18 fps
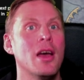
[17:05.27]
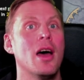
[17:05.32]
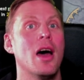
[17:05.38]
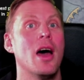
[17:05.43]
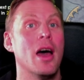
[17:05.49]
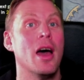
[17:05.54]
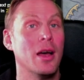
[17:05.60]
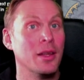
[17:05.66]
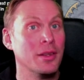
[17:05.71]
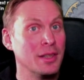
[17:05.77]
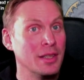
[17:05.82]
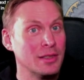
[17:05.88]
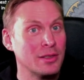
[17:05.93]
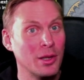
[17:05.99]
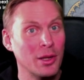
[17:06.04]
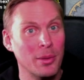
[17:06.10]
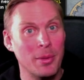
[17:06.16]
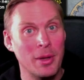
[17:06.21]
And this is
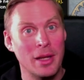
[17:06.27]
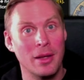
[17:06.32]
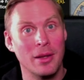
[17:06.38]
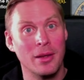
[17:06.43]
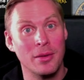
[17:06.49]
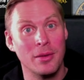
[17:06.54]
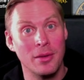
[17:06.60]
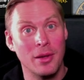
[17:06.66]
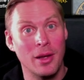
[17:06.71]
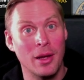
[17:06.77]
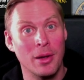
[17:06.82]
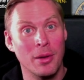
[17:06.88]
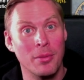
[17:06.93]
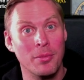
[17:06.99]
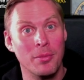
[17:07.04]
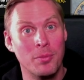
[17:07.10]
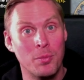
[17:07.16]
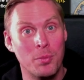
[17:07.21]
gonna be a
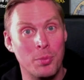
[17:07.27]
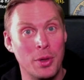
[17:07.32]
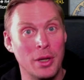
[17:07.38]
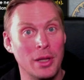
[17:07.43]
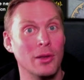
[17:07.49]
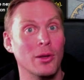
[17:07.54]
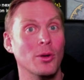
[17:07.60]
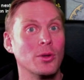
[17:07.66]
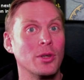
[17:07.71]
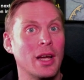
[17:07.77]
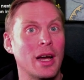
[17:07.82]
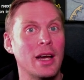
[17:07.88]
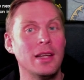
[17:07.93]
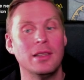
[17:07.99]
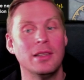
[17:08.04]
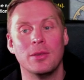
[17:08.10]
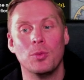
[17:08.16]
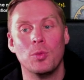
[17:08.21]
pretty long
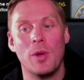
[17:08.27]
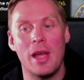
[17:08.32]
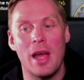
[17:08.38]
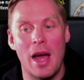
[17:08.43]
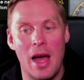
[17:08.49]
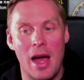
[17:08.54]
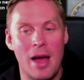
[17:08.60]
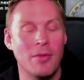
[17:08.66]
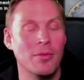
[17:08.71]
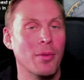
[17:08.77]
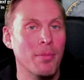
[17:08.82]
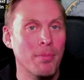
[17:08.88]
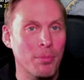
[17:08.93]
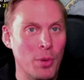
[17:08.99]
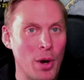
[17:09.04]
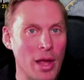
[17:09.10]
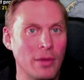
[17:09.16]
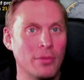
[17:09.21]
guide. We have
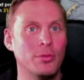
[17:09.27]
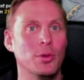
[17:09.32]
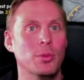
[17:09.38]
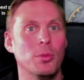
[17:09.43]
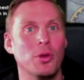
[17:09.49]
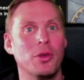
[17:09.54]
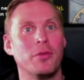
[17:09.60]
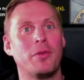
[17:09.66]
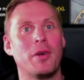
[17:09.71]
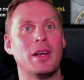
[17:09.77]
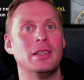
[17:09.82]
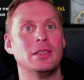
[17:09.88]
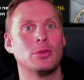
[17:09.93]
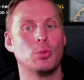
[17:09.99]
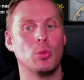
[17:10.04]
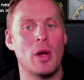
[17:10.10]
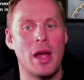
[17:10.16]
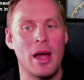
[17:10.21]
breakthrough
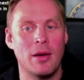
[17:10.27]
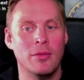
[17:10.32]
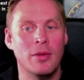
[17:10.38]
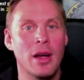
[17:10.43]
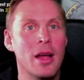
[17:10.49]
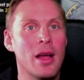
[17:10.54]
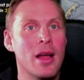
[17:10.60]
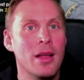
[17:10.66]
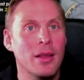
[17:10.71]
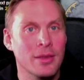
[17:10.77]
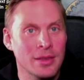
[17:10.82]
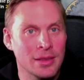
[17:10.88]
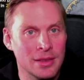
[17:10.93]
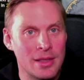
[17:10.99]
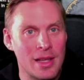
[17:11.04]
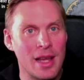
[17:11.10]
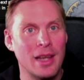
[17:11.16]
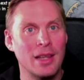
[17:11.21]
modifiers, we have
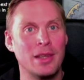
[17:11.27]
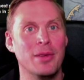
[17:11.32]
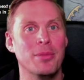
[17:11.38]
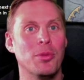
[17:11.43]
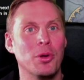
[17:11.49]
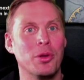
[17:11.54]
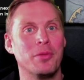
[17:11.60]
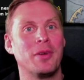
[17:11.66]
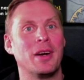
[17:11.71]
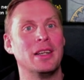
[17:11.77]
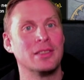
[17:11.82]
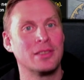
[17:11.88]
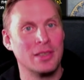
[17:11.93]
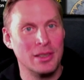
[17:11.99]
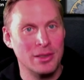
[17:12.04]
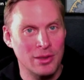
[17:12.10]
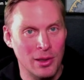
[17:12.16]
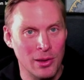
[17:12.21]
negative modifiers.
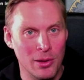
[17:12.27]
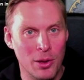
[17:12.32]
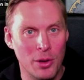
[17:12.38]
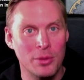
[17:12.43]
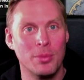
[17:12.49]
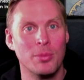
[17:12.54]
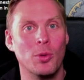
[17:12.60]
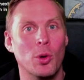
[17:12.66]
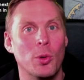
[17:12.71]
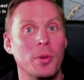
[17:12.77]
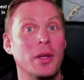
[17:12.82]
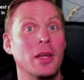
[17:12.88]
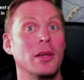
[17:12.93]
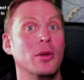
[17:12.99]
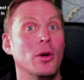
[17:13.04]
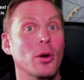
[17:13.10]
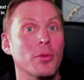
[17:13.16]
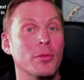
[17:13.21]
There's a lot more we
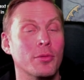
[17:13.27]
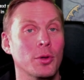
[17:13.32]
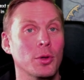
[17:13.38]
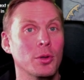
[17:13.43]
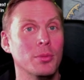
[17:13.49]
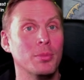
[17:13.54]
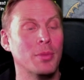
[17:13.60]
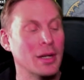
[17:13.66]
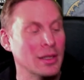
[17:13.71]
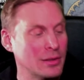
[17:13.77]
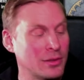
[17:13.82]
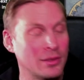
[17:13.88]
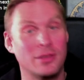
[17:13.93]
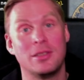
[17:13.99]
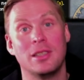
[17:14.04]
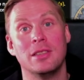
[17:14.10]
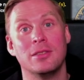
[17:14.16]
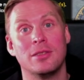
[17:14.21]
can go through, but
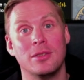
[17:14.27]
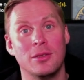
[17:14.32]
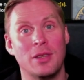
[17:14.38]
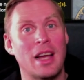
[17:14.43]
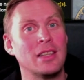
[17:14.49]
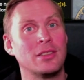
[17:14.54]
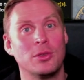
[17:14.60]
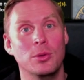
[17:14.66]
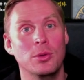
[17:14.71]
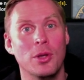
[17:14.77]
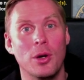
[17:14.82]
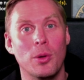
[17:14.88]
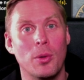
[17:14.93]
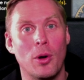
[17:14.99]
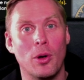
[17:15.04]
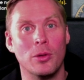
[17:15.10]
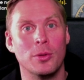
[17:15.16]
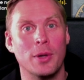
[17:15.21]
since, as you know
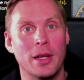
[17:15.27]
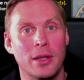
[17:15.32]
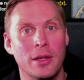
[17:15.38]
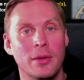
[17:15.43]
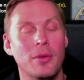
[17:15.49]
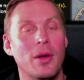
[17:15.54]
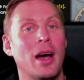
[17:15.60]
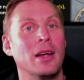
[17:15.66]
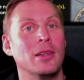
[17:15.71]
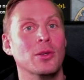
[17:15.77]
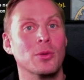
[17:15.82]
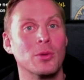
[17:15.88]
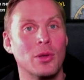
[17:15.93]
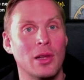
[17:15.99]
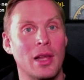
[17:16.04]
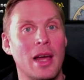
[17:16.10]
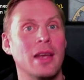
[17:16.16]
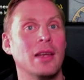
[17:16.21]
already, I don't
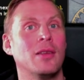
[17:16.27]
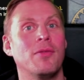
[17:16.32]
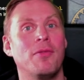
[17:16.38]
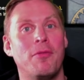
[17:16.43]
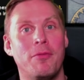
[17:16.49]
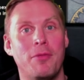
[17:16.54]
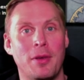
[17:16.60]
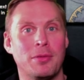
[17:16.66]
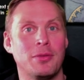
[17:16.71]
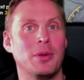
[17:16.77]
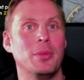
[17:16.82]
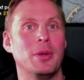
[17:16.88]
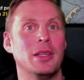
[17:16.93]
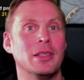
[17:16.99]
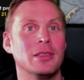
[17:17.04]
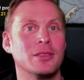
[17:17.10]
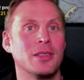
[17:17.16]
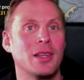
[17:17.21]
like 50
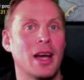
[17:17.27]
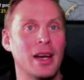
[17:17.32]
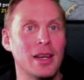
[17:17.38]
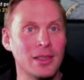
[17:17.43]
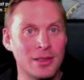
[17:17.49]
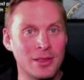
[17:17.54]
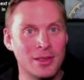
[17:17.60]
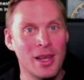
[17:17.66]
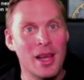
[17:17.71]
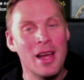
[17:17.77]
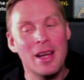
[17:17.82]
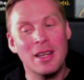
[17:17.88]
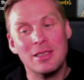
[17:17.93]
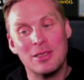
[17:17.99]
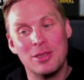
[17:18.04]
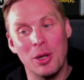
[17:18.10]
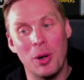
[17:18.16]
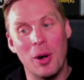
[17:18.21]
minutes guides,
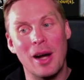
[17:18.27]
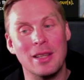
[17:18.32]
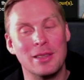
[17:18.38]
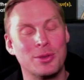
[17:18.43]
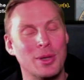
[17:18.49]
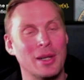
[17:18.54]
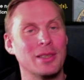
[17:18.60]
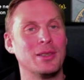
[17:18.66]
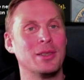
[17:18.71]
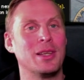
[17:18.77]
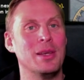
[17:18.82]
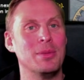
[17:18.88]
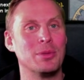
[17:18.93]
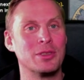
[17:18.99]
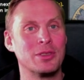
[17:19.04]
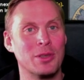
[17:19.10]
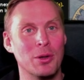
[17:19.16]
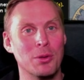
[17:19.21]
so I'll try to keep
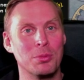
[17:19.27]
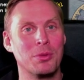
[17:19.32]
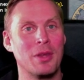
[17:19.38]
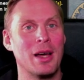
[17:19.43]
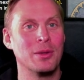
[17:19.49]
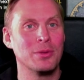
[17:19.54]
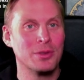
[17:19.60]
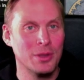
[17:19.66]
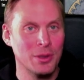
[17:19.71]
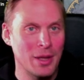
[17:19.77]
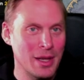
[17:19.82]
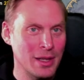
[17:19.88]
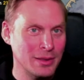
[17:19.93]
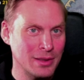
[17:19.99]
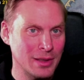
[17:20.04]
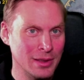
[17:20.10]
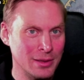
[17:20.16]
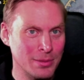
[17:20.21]
the scope down. So
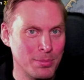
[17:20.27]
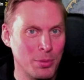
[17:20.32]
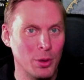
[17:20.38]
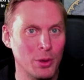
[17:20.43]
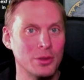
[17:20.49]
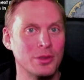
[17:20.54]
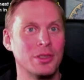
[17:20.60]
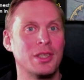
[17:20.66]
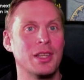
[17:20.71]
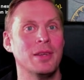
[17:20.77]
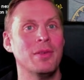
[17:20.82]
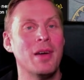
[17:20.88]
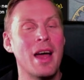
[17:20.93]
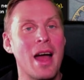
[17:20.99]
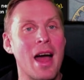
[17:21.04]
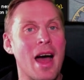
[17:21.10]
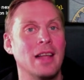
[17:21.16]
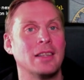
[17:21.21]
this is positive
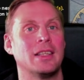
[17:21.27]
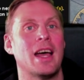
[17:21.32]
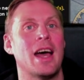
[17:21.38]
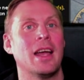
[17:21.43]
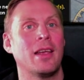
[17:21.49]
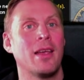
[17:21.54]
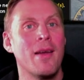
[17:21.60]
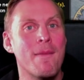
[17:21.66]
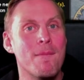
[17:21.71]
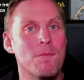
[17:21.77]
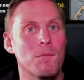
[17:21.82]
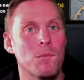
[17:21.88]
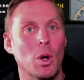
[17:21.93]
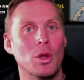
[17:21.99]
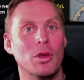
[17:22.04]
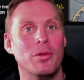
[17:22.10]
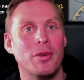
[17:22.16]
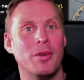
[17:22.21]
attack
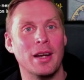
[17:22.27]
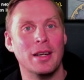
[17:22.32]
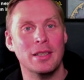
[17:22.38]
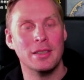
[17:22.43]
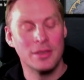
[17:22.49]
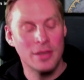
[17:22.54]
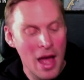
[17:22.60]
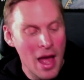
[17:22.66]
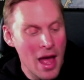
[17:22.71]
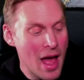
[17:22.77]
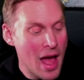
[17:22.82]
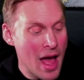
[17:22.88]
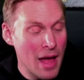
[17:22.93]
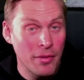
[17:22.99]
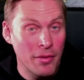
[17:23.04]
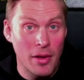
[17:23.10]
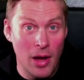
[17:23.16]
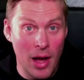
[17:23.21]
modifiers.
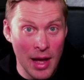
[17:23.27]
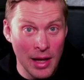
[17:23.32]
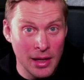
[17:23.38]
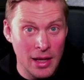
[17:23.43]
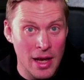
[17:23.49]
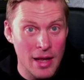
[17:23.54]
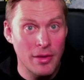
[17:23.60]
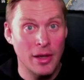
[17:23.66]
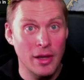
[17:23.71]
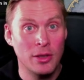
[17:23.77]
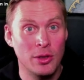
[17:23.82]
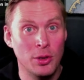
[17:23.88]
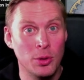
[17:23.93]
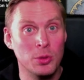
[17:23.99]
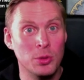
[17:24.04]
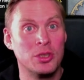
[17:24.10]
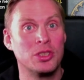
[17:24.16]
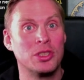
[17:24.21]
And again, a
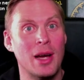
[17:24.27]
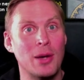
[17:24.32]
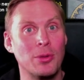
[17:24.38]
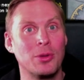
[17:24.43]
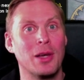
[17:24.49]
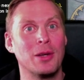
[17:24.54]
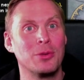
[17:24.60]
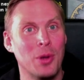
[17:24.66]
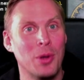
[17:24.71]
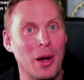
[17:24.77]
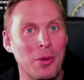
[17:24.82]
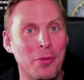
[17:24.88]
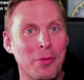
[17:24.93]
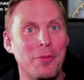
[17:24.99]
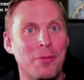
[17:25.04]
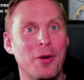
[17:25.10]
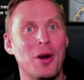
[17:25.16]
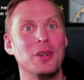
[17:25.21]
huge shout out to our
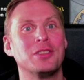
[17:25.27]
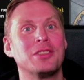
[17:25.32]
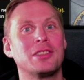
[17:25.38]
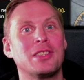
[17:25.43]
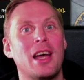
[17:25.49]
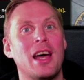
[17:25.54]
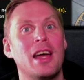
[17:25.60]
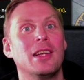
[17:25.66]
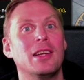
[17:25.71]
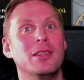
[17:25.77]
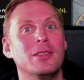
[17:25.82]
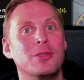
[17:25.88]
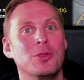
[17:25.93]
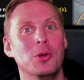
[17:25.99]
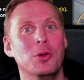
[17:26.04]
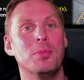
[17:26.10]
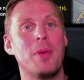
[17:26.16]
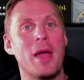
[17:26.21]
first Tiger
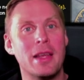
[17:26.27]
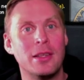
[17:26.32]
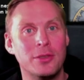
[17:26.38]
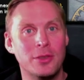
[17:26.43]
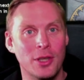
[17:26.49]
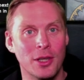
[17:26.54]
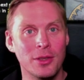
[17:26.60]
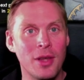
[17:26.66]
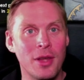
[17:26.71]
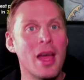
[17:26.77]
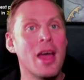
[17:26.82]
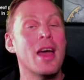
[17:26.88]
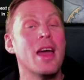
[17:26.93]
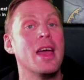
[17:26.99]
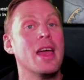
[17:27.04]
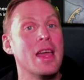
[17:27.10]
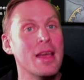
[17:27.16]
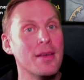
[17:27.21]
2 Patreon.
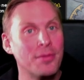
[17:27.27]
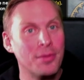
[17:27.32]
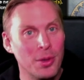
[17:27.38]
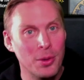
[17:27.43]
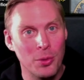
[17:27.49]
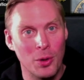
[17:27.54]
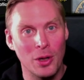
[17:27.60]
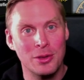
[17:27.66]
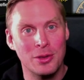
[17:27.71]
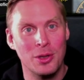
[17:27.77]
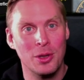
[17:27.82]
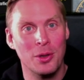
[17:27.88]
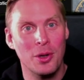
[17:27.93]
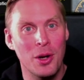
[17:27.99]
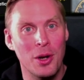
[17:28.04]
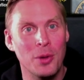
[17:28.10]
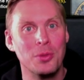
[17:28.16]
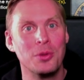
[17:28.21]
If you want your
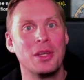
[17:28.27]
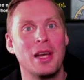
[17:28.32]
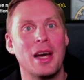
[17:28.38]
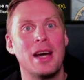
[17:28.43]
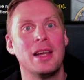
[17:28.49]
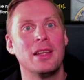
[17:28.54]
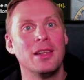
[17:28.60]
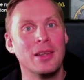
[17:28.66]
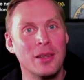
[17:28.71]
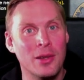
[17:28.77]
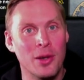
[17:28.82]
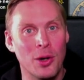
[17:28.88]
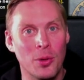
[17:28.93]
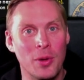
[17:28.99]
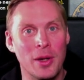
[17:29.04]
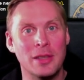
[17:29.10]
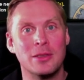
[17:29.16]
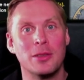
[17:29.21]
own guide,
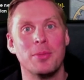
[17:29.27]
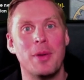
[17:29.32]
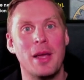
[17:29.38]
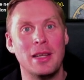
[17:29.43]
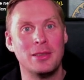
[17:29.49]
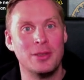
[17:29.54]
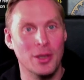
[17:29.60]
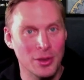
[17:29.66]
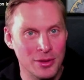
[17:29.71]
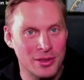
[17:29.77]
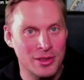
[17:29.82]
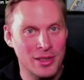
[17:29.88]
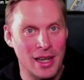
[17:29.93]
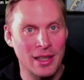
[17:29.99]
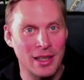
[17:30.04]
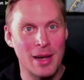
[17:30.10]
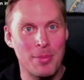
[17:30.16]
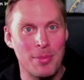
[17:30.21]
go into Patreon,
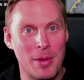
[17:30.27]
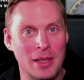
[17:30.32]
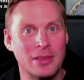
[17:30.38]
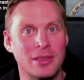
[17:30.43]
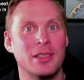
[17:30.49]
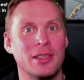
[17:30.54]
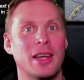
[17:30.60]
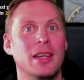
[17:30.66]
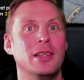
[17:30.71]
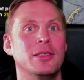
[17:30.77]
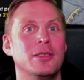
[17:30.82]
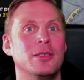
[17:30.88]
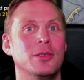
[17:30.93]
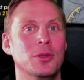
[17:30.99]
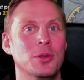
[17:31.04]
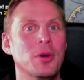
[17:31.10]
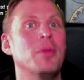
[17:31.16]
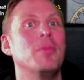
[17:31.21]
sign up as a Tiger
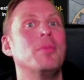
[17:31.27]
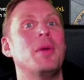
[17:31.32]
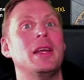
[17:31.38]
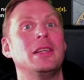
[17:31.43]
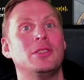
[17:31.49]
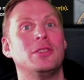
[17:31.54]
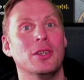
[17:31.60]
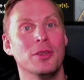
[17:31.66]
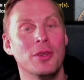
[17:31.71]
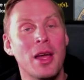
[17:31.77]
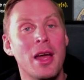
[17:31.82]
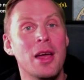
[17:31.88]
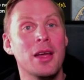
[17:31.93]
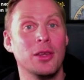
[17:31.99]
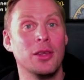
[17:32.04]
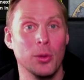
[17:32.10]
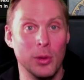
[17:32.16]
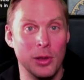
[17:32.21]
2 Patreon.
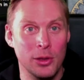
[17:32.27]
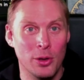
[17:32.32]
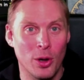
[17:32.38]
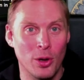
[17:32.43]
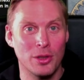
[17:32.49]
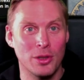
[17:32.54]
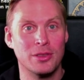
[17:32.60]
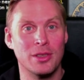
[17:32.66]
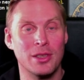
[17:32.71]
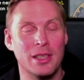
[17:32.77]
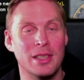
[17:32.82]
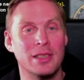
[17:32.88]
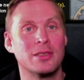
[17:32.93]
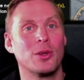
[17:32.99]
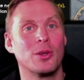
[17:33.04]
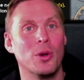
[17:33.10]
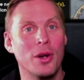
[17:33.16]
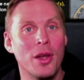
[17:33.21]
You will join us in
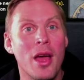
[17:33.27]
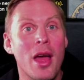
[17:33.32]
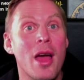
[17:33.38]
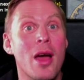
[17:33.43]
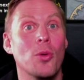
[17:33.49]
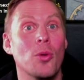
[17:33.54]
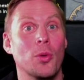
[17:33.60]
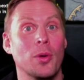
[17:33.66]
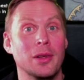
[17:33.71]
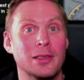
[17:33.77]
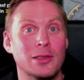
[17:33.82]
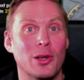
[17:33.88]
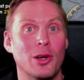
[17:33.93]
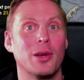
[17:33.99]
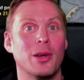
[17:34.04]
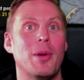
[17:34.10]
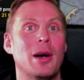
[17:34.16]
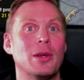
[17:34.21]
Discord, we'll
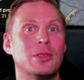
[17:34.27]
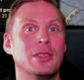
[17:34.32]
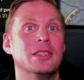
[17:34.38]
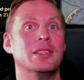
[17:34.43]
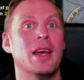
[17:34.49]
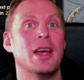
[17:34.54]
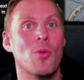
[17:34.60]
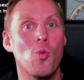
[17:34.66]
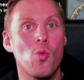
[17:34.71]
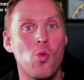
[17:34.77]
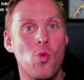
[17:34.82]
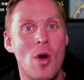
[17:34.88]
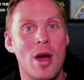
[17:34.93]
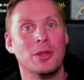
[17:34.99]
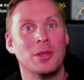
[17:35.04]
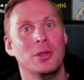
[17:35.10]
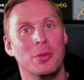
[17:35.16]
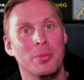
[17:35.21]
talk about it, and
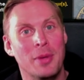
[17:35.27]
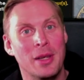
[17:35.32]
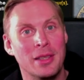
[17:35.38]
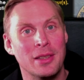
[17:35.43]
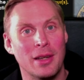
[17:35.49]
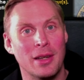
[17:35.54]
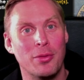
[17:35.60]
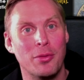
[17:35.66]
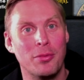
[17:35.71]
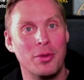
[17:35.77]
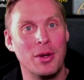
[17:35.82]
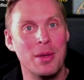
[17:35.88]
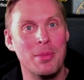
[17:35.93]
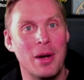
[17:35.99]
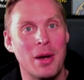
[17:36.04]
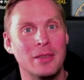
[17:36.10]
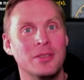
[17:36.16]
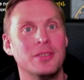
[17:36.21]
when you've been there for 3
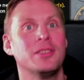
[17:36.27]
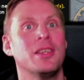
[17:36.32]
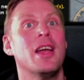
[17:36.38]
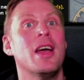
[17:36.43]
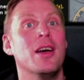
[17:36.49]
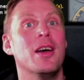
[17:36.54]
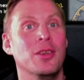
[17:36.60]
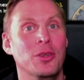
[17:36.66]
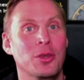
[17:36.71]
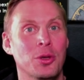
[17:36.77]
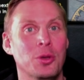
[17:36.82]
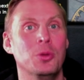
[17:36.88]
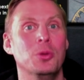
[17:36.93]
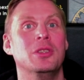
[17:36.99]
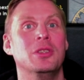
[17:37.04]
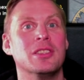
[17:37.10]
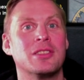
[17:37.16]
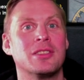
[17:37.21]
months,
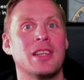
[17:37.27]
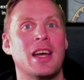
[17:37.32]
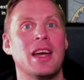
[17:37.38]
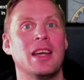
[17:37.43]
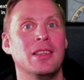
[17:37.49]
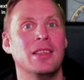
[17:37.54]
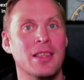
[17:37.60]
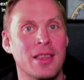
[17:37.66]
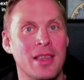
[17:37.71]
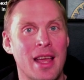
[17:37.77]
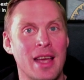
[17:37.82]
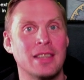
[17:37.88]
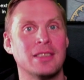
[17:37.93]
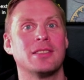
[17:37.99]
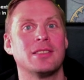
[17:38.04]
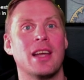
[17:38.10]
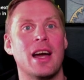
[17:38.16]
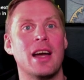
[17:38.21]
you decide the
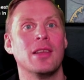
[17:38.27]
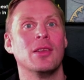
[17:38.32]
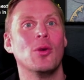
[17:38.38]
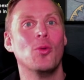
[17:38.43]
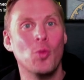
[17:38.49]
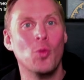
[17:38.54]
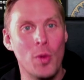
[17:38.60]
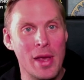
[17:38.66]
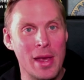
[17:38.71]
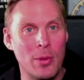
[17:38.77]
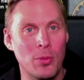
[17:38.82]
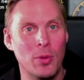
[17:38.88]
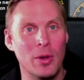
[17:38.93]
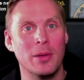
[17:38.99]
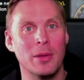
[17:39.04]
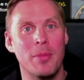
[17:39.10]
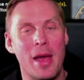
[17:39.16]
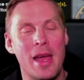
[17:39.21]
next guide we
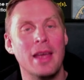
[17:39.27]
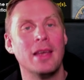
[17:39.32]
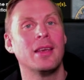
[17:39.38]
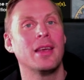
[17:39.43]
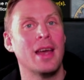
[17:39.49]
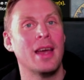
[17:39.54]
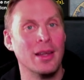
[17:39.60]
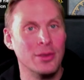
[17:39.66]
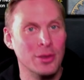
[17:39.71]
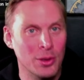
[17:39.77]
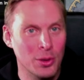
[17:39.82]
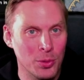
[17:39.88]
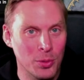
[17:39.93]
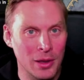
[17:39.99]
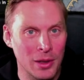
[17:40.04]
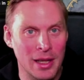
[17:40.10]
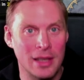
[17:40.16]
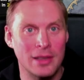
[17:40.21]
will make, and you
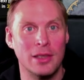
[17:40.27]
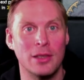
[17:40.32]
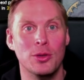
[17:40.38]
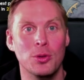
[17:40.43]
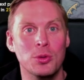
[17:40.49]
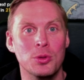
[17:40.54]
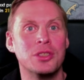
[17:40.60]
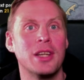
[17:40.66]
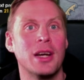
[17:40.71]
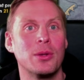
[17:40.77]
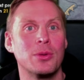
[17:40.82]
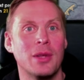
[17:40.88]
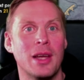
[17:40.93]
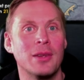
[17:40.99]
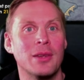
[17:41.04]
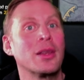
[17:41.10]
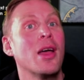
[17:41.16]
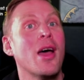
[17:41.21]
will get a huge shout
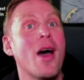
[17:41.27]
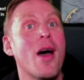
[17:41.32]
out